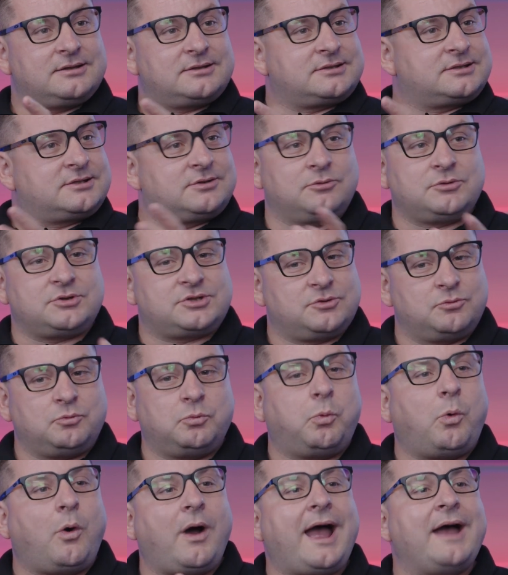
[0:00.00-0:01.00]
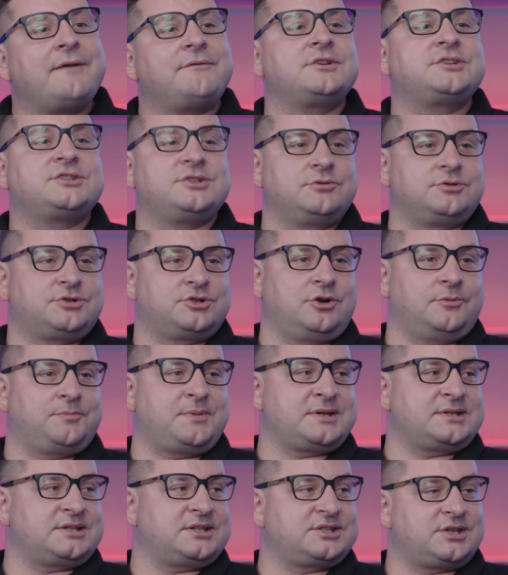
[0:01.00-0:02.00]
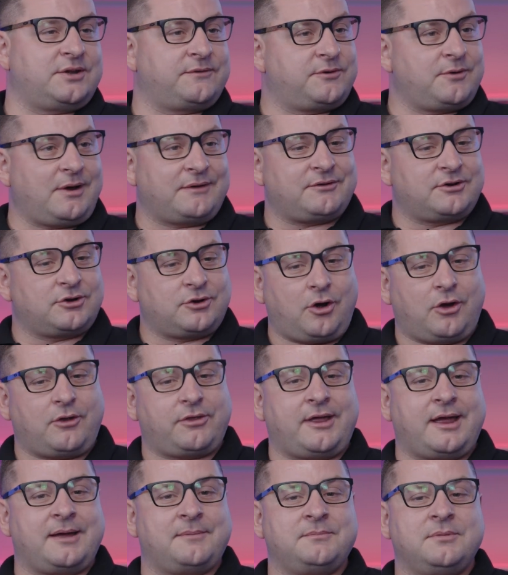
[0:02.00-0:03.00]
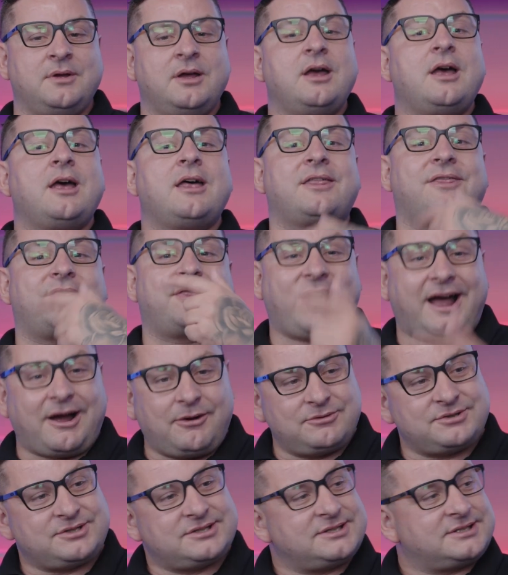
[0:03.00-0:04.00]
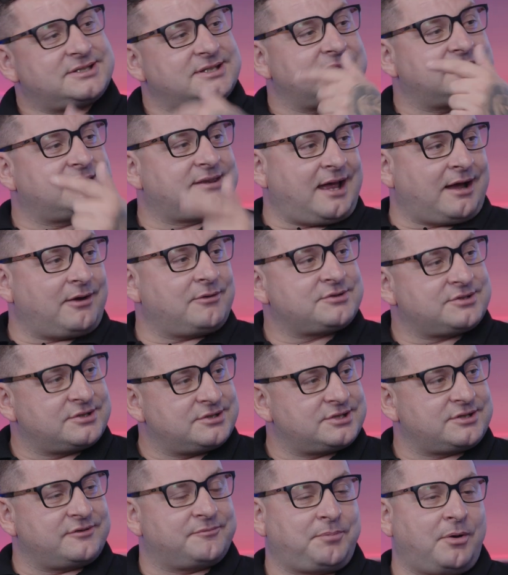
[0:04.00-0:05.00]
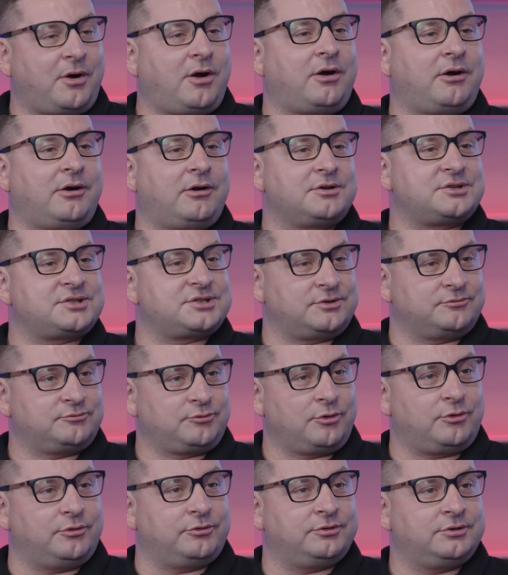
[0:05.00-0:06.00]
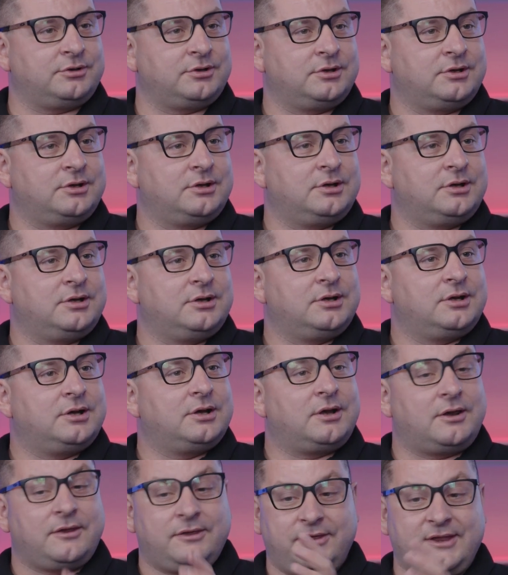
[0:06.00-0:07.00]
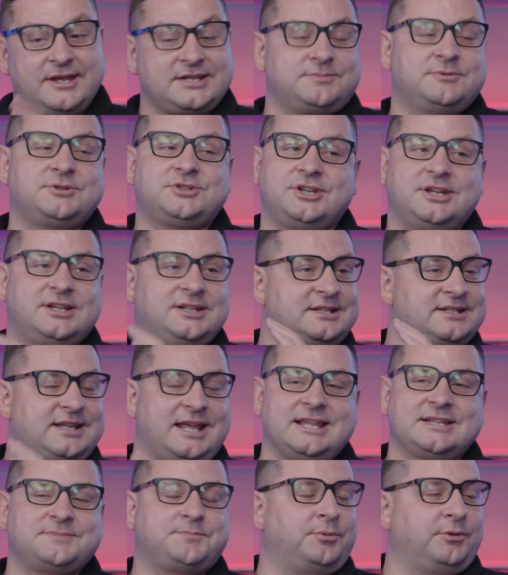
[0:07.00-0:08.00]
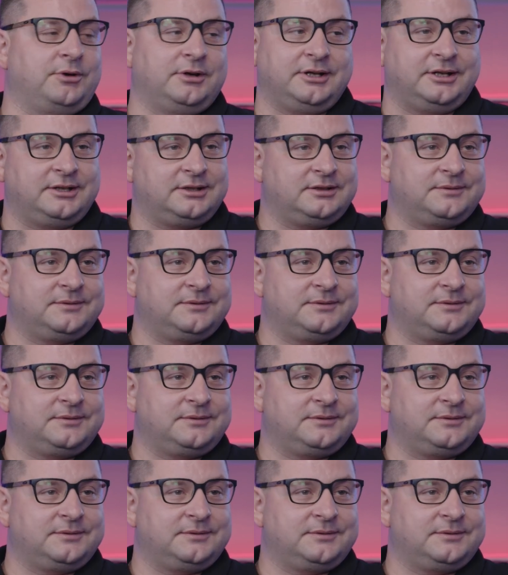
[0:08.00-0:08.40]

to whatever suits your business. So if you haven't got them thousands and thousands of parts to run, this machine it's brilliant.